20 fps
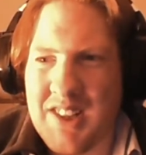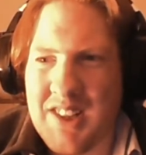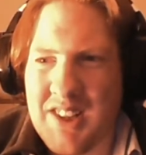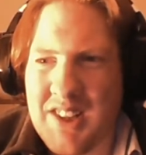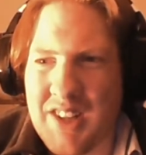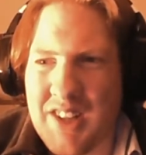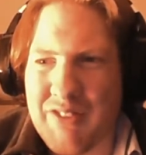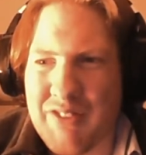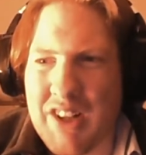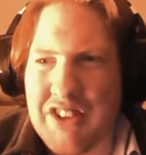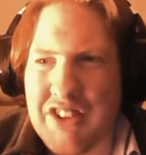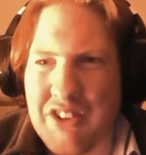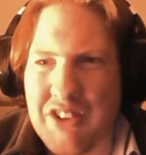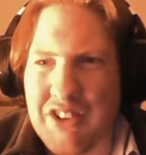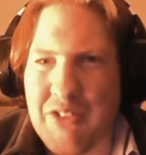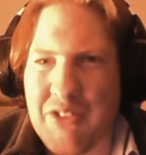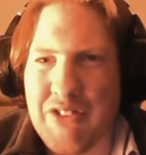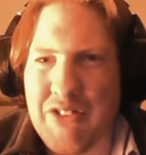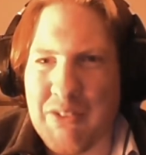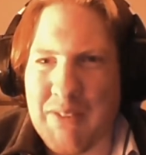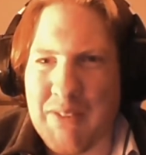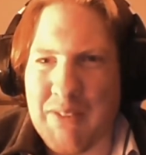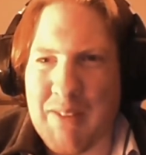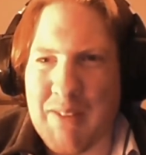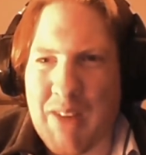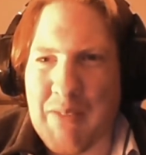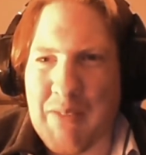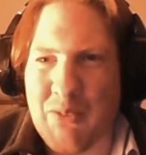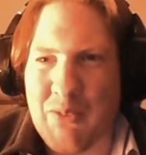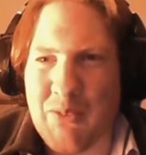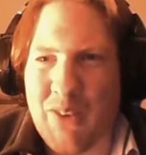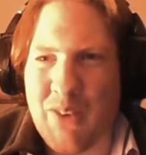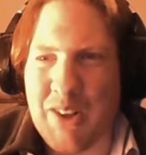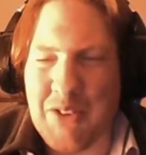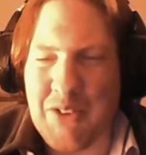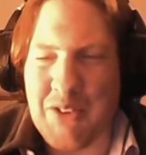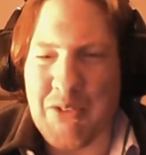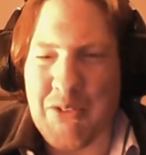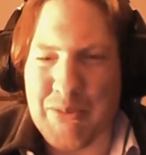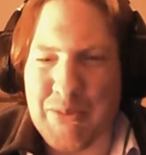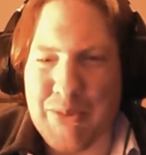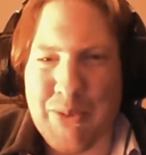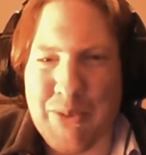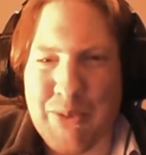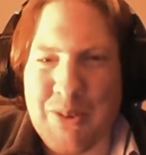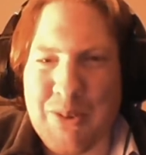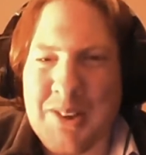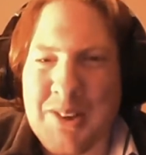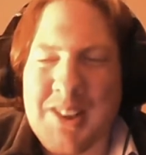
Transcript: If I had to use them, I use them for.